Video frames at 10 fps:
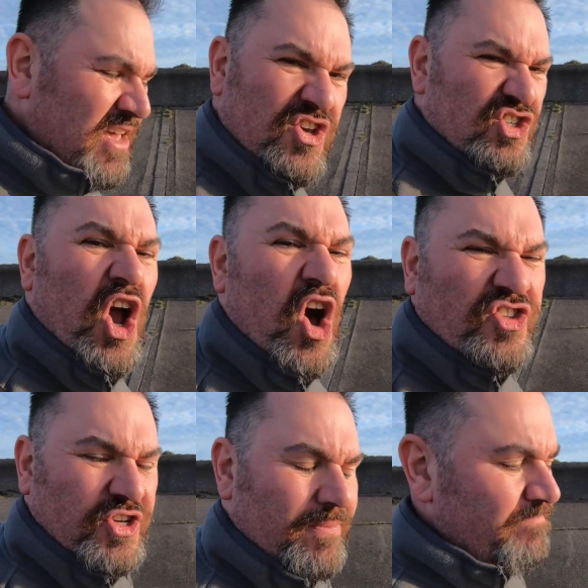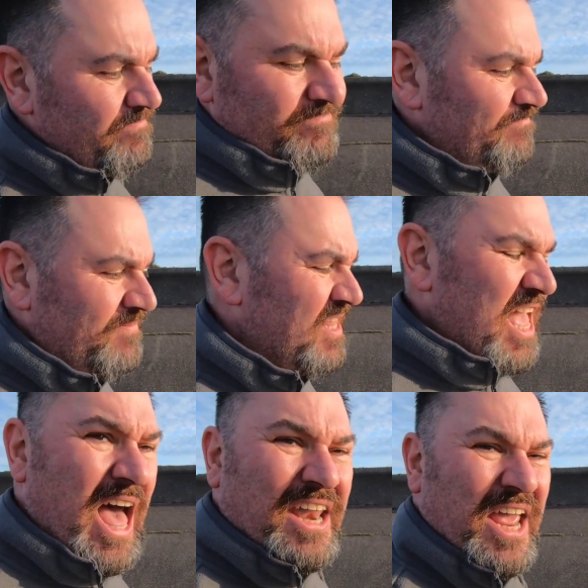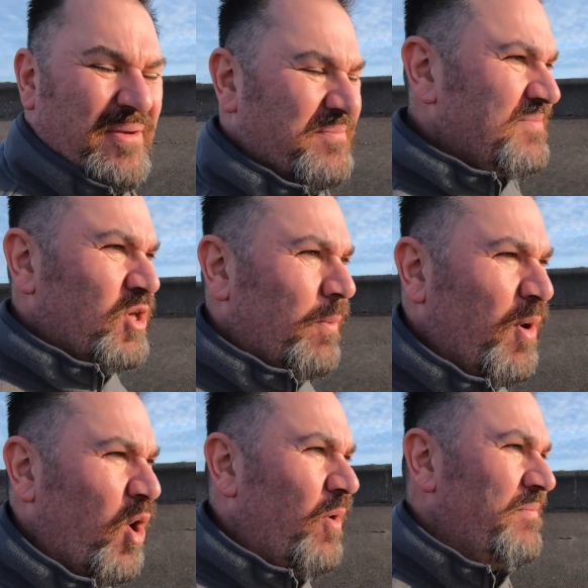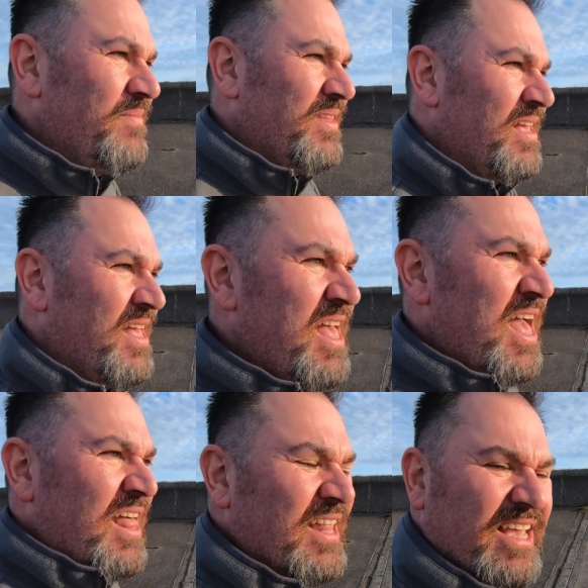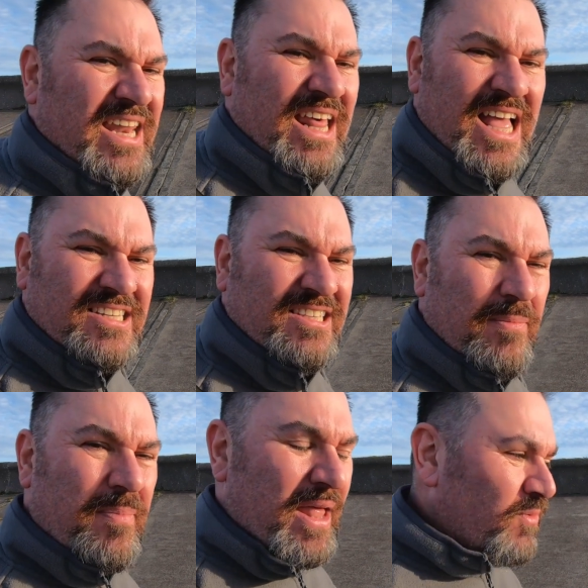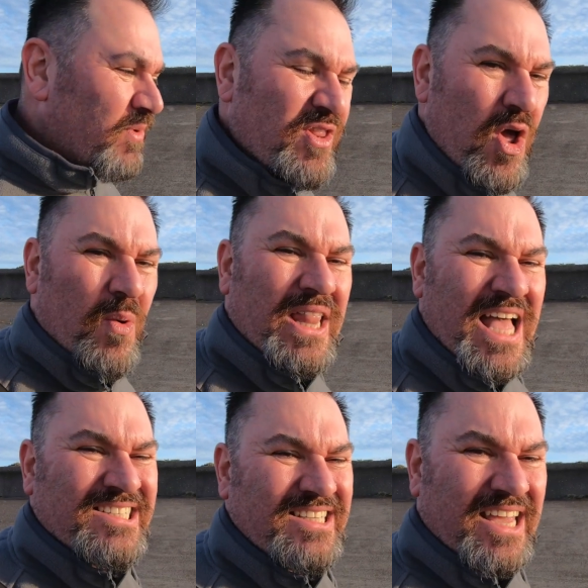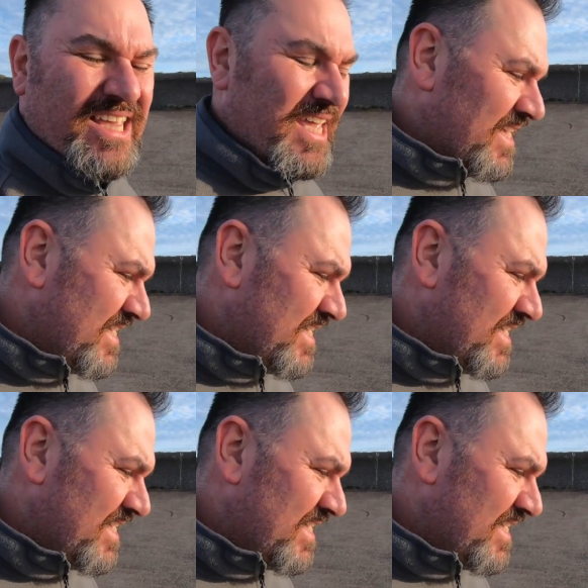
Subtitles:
Short, had it, kaput. Like an elastic band with no elastic.